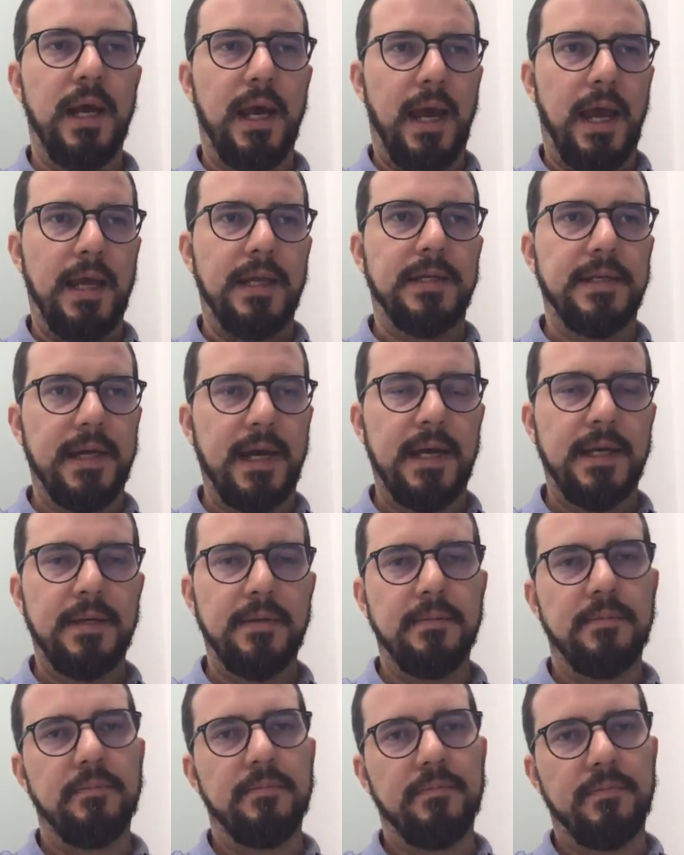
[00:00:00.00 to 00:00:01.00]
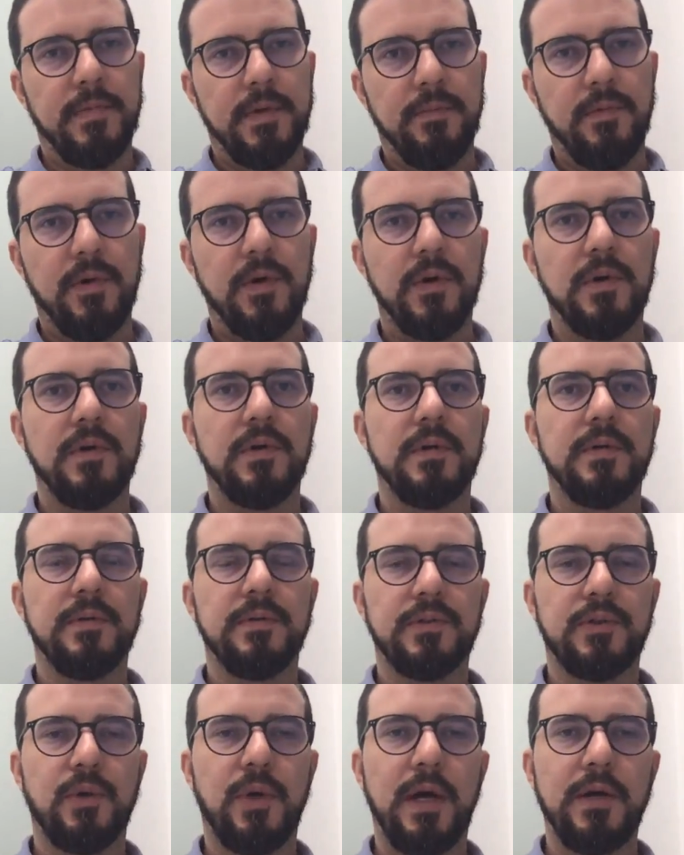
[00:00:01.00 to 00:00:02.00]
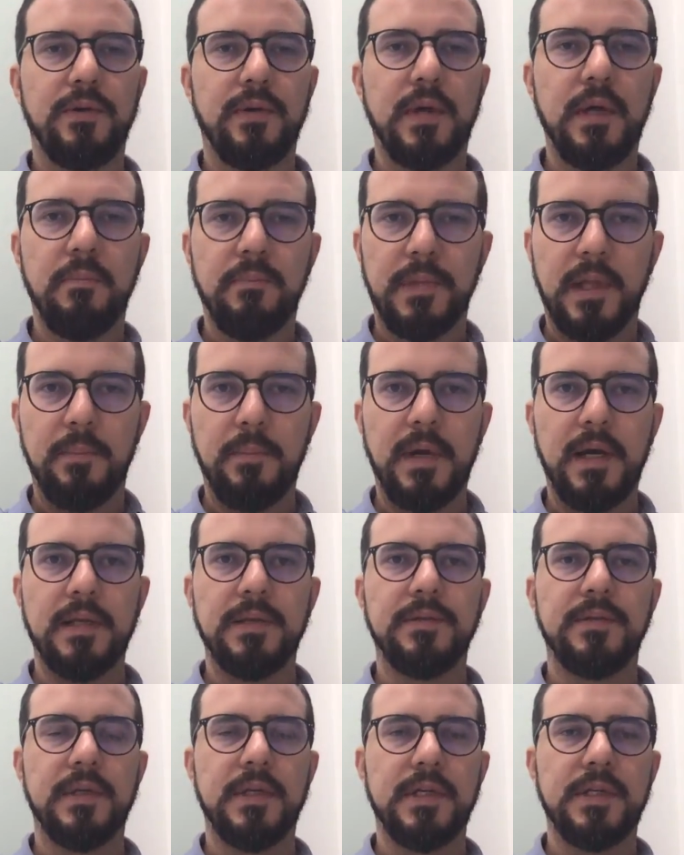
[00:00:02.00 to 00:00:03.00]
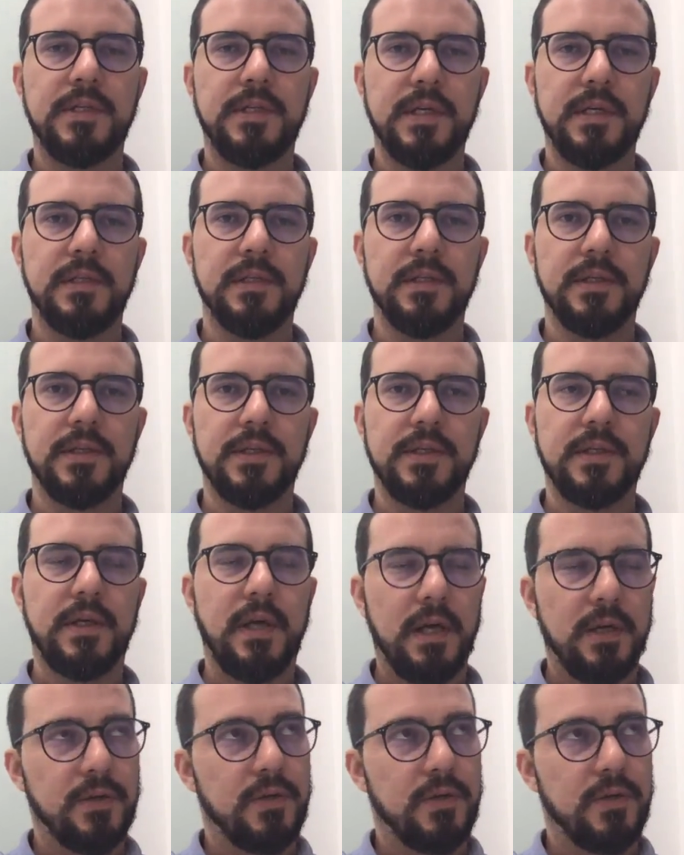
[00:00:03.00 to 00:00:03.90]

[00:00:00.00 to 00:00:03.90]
and then we were trying to implement these signals.